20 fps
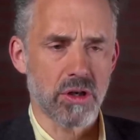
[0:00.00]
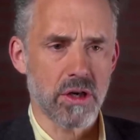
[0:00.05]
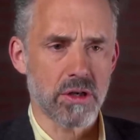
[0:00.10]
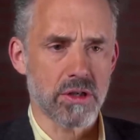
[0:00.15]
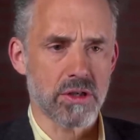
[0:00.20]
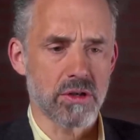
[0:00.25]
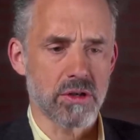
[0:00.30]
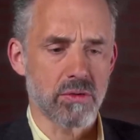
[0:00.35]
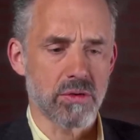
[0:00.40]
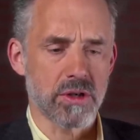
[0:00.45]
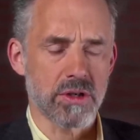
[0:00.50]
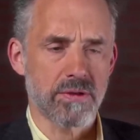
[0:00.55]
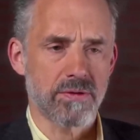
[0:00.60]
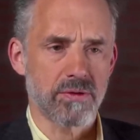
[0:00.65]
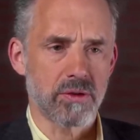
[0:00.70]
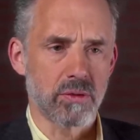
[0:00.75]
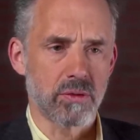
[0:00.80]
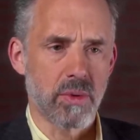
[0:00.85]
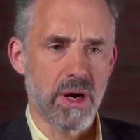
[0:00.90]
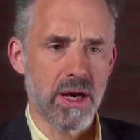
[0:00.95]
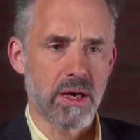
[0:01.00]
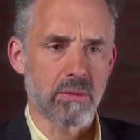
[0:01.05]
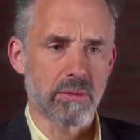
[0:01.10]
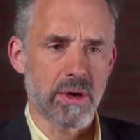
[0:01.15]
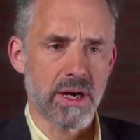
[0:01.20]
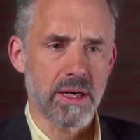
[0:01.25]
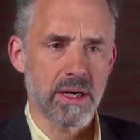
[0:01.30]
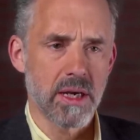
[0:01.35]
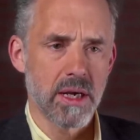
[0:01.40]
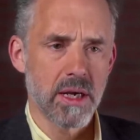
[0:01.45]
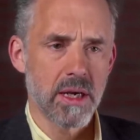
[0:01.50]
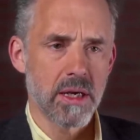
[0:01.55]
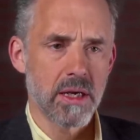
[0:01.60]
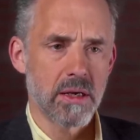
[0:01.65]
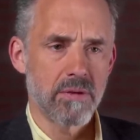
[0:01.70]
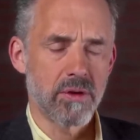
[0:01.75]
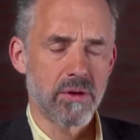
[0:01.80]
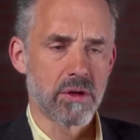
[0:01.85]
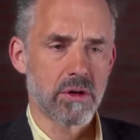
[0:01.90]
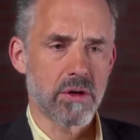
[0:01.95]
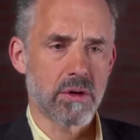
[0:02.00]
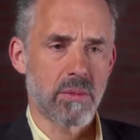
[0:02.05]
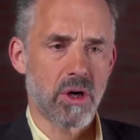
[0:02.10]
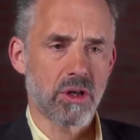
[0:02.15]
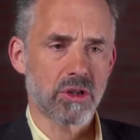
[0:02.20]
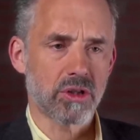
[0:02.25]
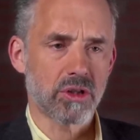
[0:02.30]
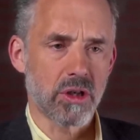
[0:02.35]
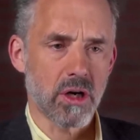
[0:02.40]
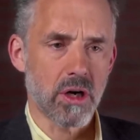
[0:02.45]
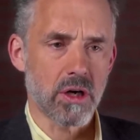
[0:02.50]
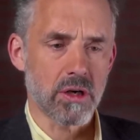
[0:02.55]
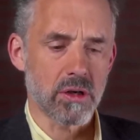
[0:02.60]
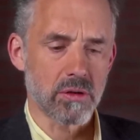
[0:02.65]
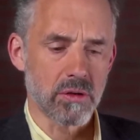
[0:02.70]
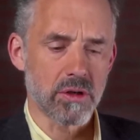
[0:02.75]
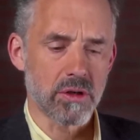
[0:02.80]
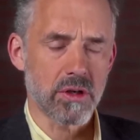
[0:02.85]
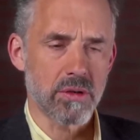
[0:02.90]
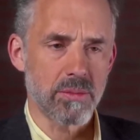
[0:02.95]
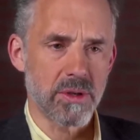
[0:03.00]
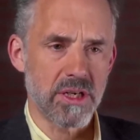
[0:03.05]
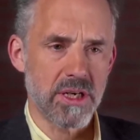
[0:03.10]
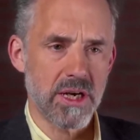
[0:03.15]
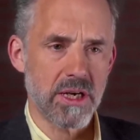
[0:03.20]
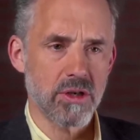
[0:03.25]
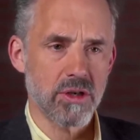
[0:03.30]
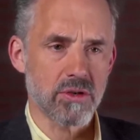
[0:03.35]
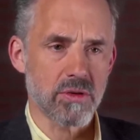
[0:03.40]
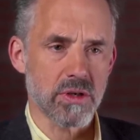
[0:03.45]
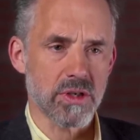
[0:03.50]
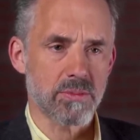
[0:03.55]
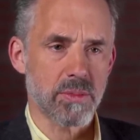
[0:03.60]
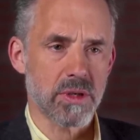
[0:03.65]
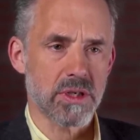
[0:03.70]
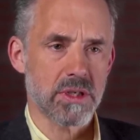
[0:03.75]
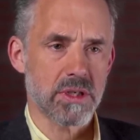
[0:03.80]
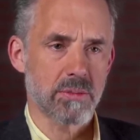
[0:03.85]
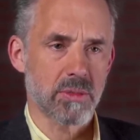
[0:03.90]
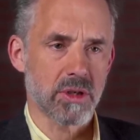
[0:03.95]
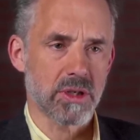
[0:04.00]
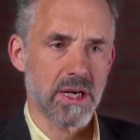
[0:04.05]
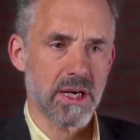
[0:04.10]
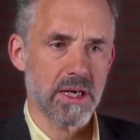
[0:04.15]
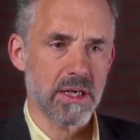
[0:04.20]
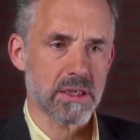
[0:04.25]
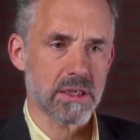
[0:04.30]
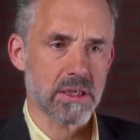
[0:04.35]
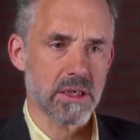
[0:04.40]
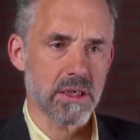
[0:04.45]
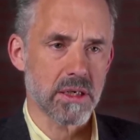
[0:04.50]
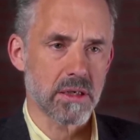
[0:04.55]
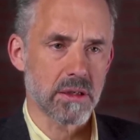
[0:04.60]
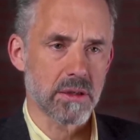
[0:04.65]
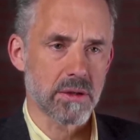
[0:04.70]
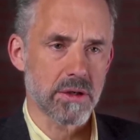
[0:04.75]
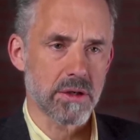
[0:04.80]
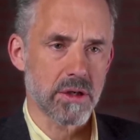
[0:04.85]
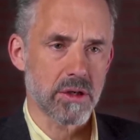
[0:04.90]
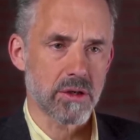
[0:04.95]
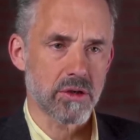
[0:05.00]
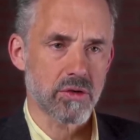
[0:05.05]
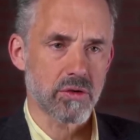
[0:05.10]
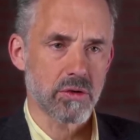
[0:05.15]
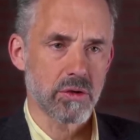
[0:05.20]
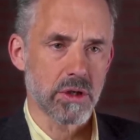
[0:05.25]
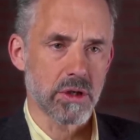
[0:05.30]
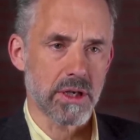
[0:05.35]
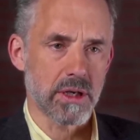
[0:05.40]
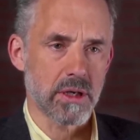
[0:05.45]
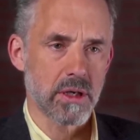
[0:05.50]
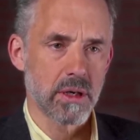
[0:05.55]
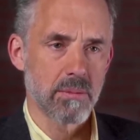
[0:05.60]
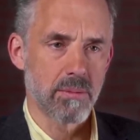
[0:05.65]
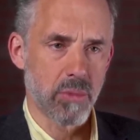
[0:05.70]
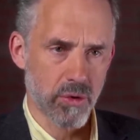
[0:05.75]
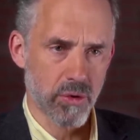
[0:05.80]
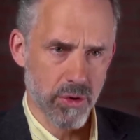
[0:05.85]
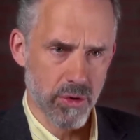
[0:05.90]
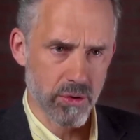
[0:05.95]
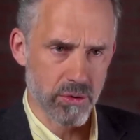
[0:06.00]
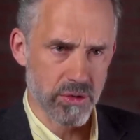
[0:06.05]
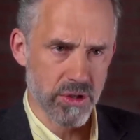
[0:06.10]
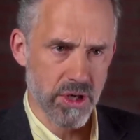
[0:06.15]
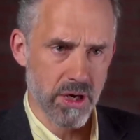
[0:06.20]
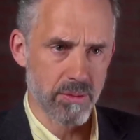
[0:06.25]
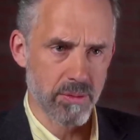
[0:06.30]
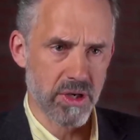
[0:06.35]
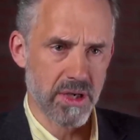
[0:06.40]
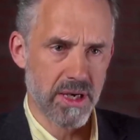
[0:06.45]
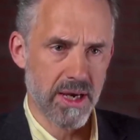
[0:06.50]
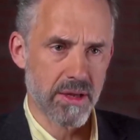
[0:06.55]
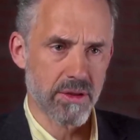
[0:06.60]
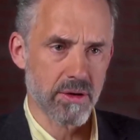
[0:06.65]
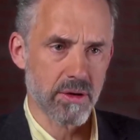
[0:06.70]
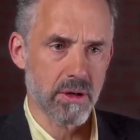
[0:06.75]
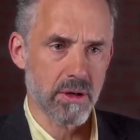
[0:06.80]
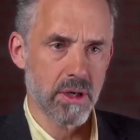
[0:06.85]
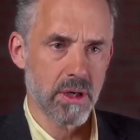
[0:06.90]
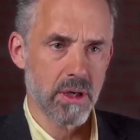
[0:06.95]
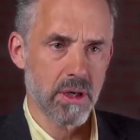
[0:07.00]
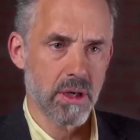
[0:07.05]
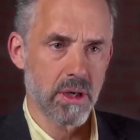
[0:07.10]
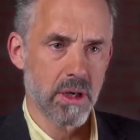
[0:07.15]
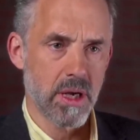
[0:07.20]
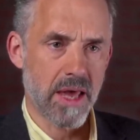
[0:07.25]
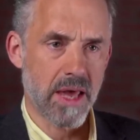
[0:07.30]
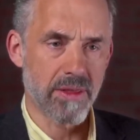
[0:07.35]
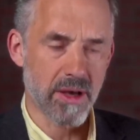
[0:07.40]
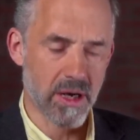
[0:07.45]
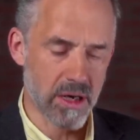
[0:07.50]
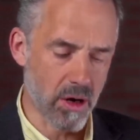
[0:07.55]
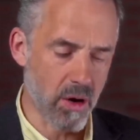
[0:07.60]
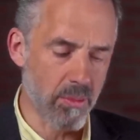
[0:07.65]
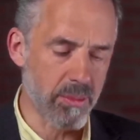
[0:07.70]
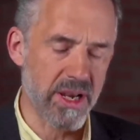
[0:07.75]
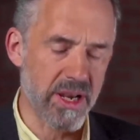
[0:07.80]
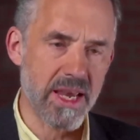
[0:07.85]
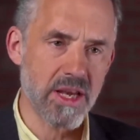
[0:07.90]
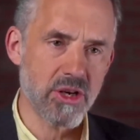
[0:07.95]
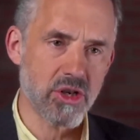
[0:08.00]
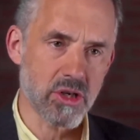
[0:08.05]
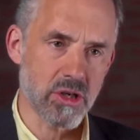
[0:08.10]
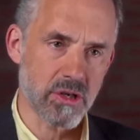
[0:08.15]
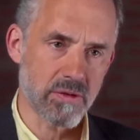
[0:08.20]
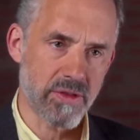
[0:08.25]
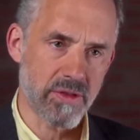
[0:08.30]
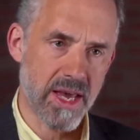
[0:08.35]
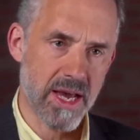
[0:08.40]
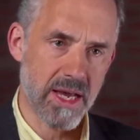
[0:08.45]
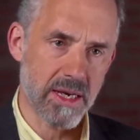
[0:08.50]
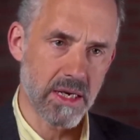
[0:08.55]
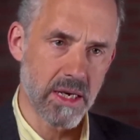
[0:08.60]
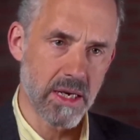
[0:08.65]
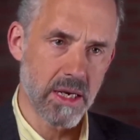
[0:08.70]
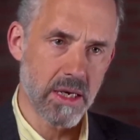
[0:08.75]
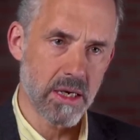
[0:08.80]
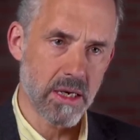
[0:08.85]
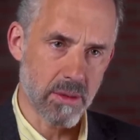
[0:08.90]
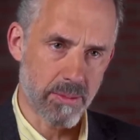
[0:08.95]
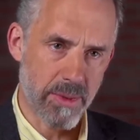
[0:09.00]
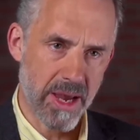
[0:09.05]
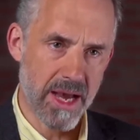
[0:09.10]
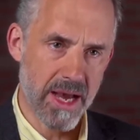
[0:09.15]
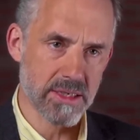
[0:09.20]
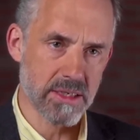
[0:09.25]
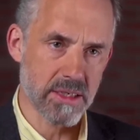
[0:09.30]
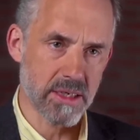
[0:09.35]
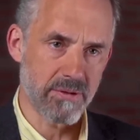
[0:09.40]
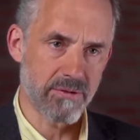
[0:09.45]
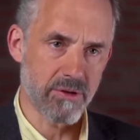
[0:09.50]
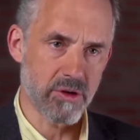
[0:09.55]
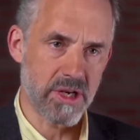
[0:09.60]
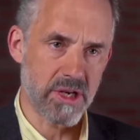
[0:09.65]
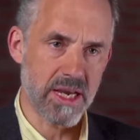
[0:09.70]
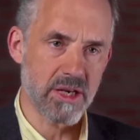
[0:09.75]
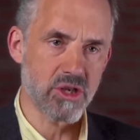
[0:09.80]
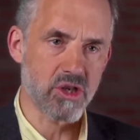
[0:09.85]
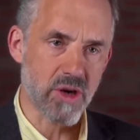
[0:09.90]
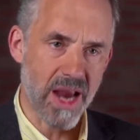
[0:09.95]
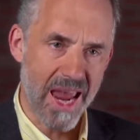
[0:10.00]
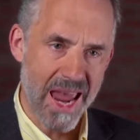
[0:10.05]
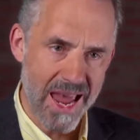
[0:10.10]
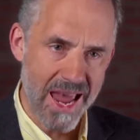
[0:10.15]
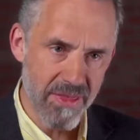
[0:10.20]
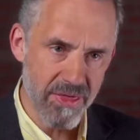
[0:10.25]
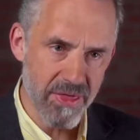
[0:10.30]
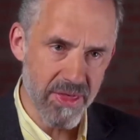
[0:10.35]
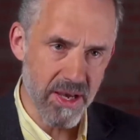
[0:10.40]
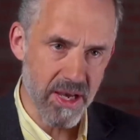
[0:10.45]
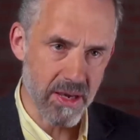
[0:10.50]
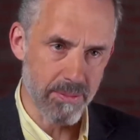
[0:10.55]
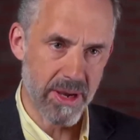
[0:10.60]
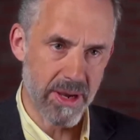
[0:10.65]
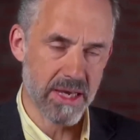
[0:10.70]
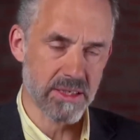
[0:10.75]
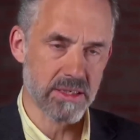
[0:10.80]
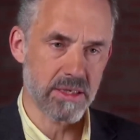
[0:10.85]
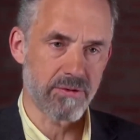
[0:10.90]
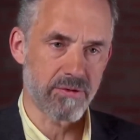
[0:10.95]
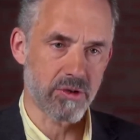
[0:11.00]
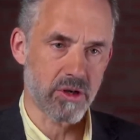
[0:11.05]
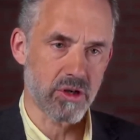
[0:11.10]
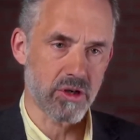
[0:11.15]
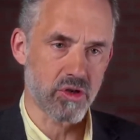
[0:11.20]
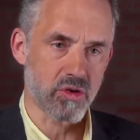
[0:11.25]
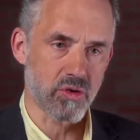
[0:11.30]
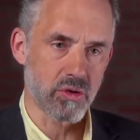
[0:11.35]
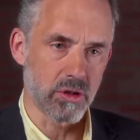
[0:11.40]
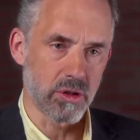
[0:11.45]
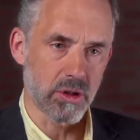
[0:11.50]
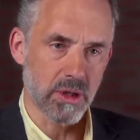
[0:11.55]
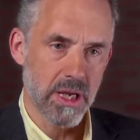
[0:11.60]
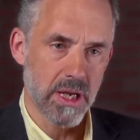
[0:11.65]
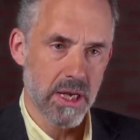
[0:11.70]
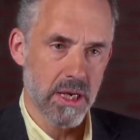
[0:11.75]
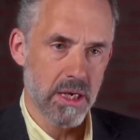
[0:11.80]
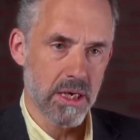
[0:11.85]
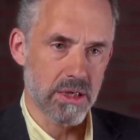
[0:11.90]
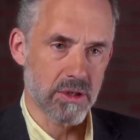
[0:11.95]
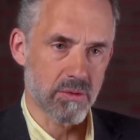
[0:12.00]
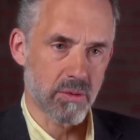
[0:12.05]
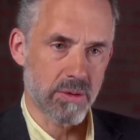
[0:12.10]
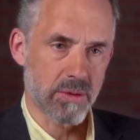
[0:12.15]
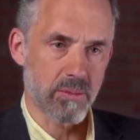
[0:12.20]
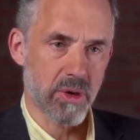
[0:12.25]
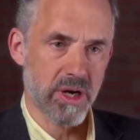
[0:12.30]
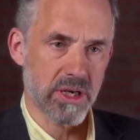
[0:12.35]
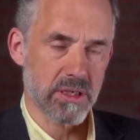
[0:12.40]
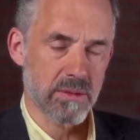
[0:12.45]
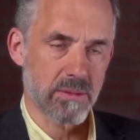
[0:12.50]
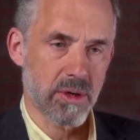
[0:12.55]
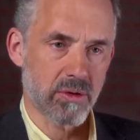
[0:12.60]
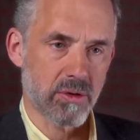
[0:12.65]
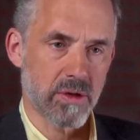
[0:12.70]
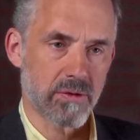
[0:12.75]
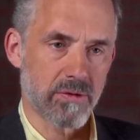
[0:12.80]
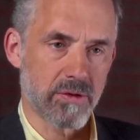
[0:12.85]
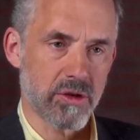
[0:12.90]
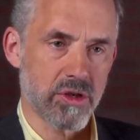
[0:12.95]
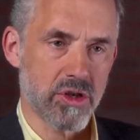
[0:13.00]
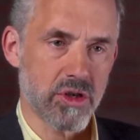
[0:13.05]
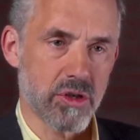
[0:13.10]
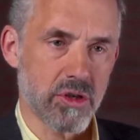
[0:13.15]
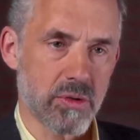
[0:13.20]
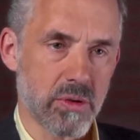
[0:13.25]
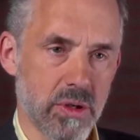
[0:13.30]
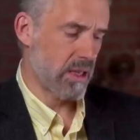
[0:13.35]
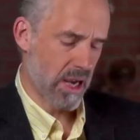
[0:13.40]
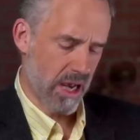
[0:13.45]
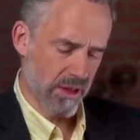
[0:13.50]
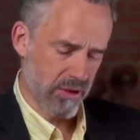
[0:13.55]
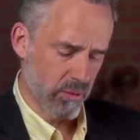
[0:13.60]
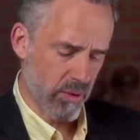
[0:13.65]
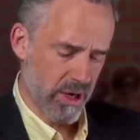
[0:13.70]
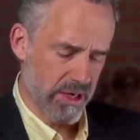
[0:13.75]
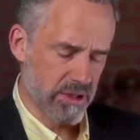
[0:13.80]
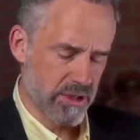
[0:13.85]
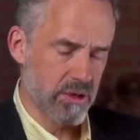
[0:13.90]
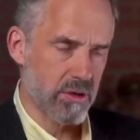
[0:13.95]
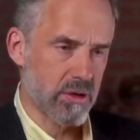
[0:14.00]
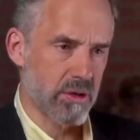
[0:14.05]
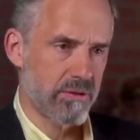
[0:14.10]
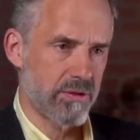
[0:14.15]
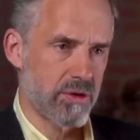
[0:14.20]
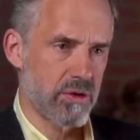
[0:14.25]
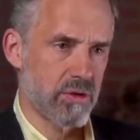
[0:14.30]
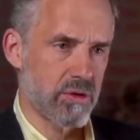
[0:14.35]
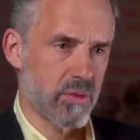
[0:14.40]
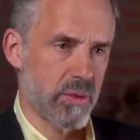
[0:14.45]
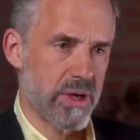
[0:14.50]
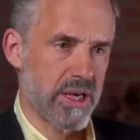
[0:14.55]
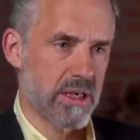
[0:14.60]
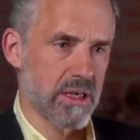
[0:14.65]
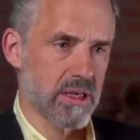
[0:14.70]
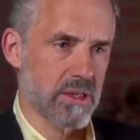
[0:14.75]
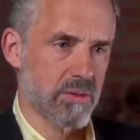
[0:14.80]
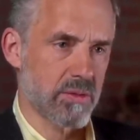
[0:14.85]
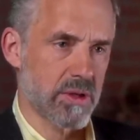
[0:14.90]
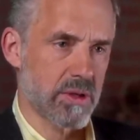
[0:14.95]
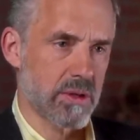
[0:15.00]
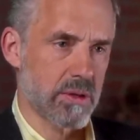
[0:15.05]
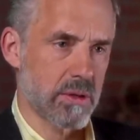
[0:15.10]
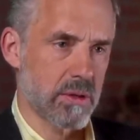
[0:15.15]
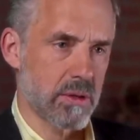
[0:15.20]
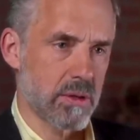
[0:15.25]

arts know this full well, right? If you learn a martial art, you learn to be dangerous, but simultaneously you learn to control it. Both of those come together. And the combination of that capacity for danger and the capacity for control is what brings about the virtue. Otherwise you confuse weakness with